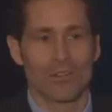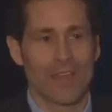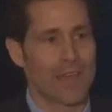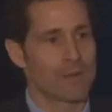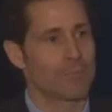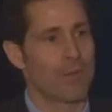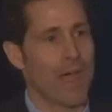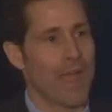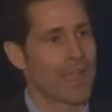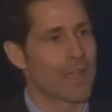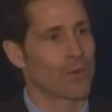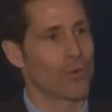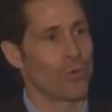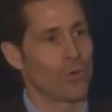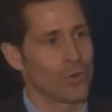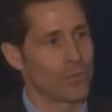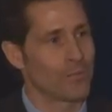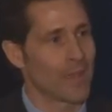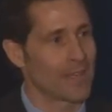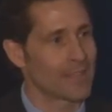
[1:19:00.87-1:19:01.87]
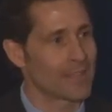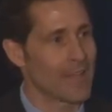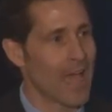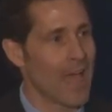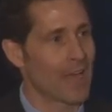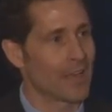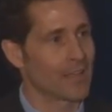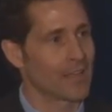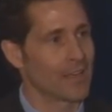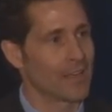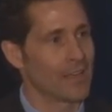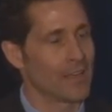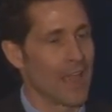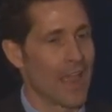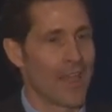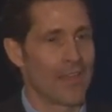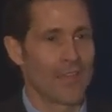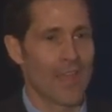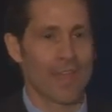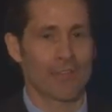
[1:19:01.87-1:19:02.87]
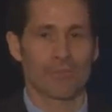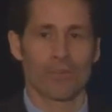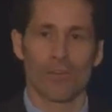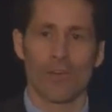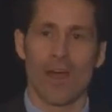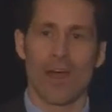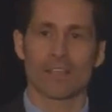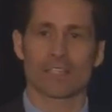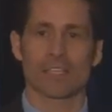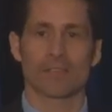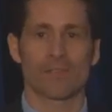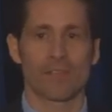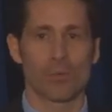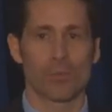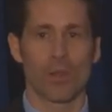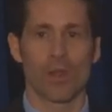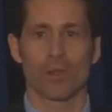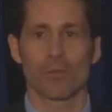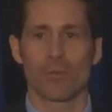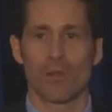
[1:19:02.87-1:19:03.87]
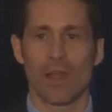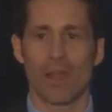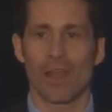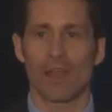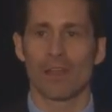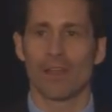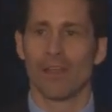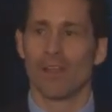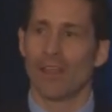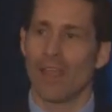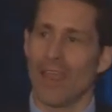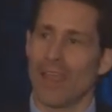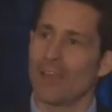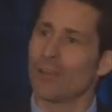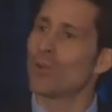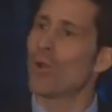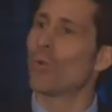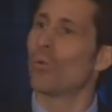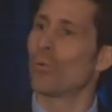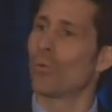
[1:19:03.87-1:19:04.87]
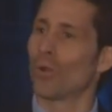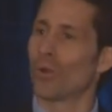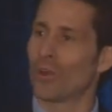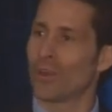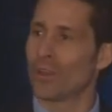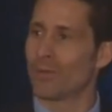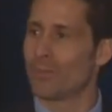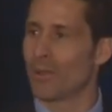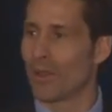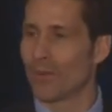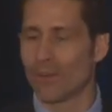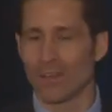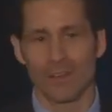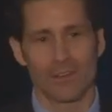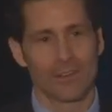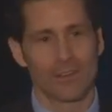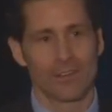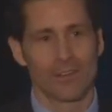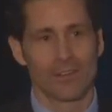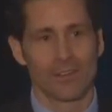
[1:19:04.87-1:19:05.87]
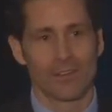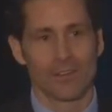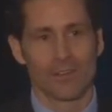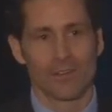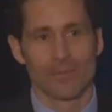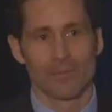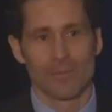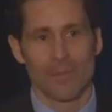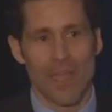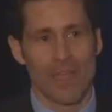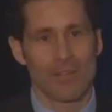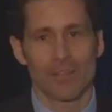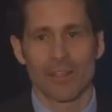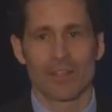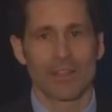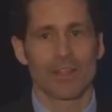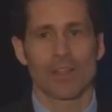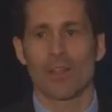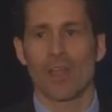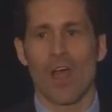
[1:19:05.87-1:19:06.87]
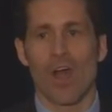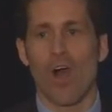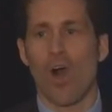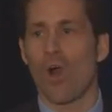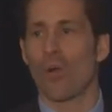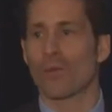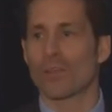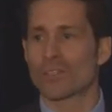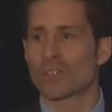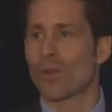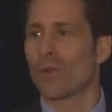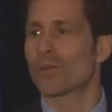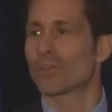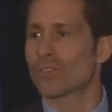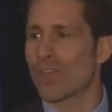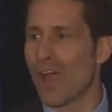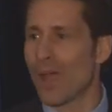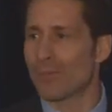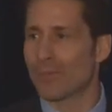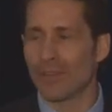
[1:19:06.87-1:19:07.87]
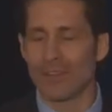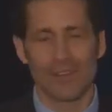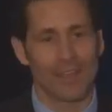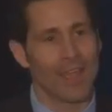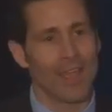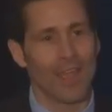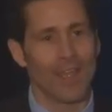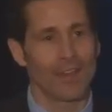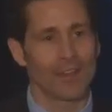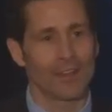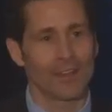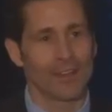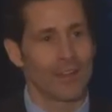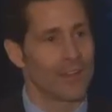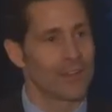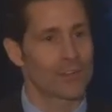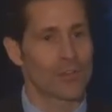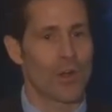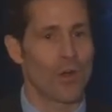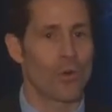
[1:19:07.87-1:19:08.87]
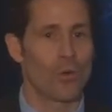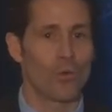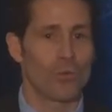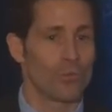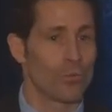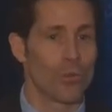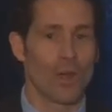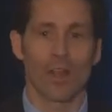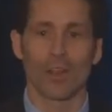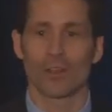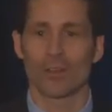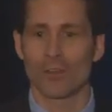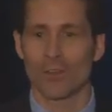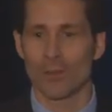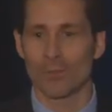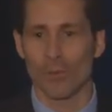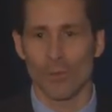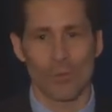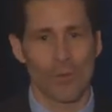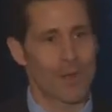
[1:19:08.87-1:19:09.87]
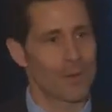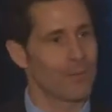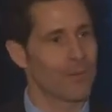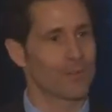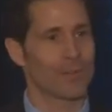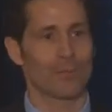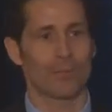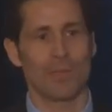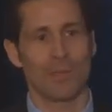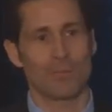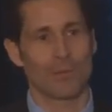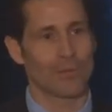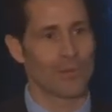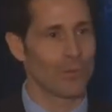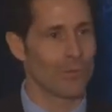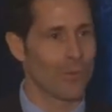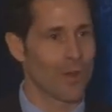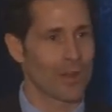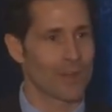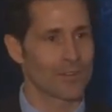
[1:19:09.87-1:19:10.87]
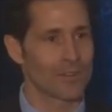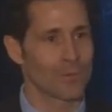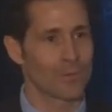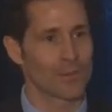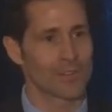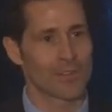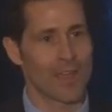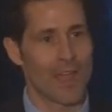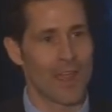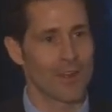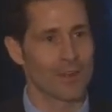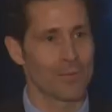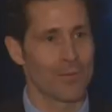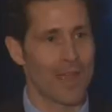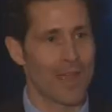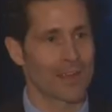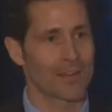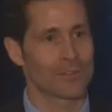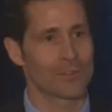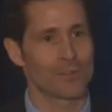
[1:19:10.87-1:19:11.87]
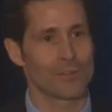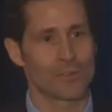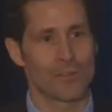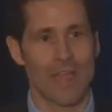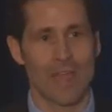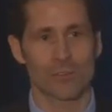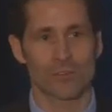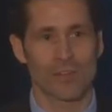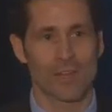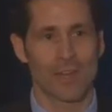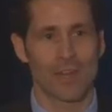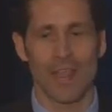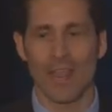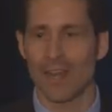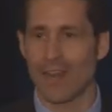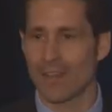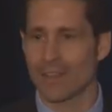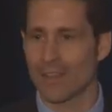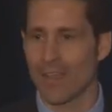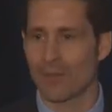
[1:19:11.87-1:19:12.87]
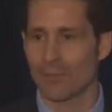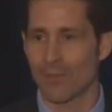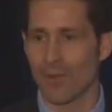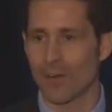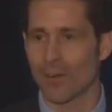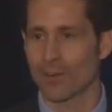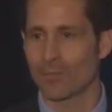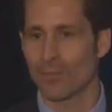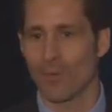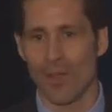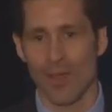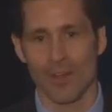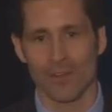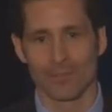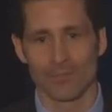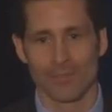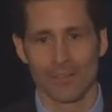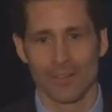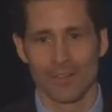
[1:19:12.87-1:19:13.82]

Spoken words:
that buy and hold mentality and that philosophy whereby, hey, don't worry about it, everything always goes up in the end, is all well and good. But what about the people that wanted to retire back in 2008 at that market bottom?